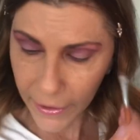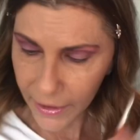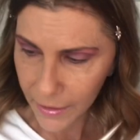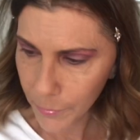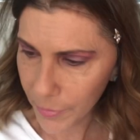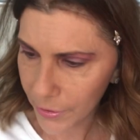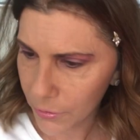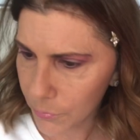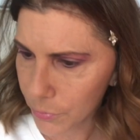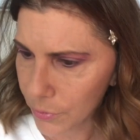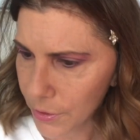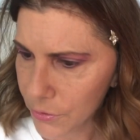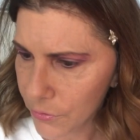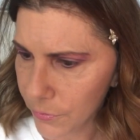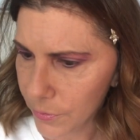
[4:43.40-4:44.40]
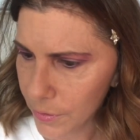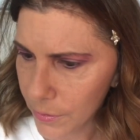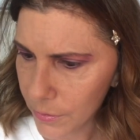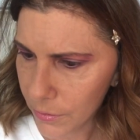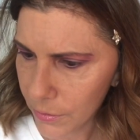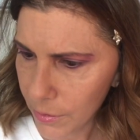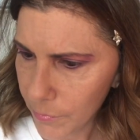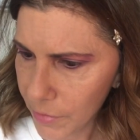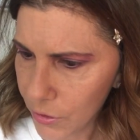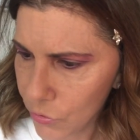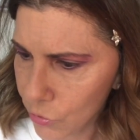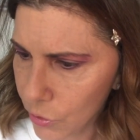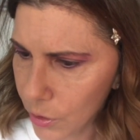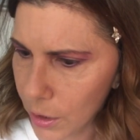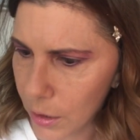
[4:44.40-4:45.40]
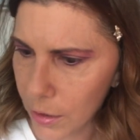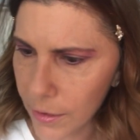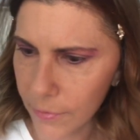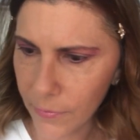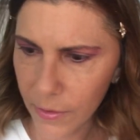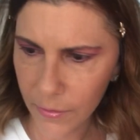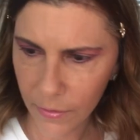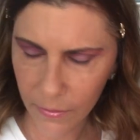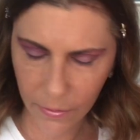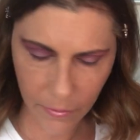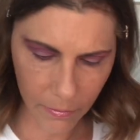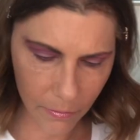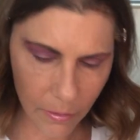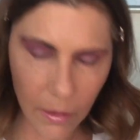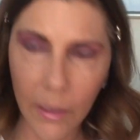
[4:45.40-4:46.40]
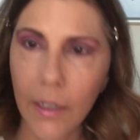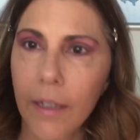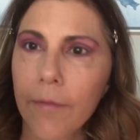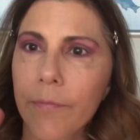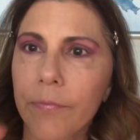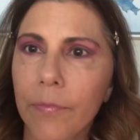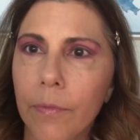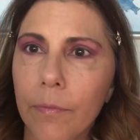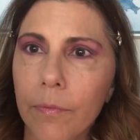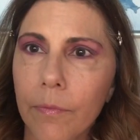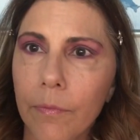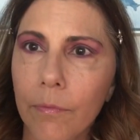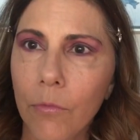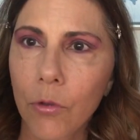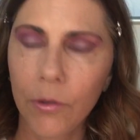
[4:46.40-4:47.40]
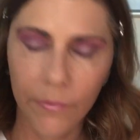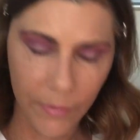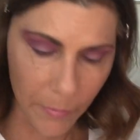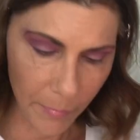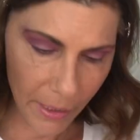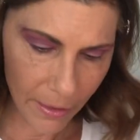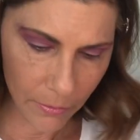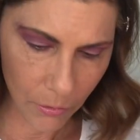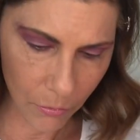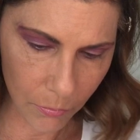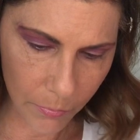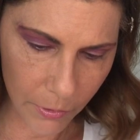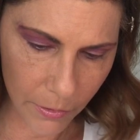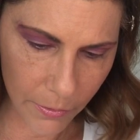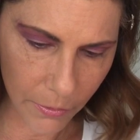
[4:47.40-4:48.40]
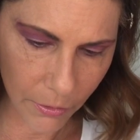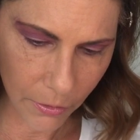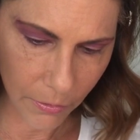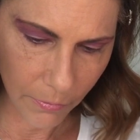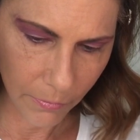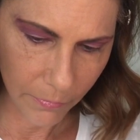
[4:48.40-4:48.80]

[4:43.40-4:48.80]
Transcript: need a better brush for this. Let me try. This is more of a pencil brush.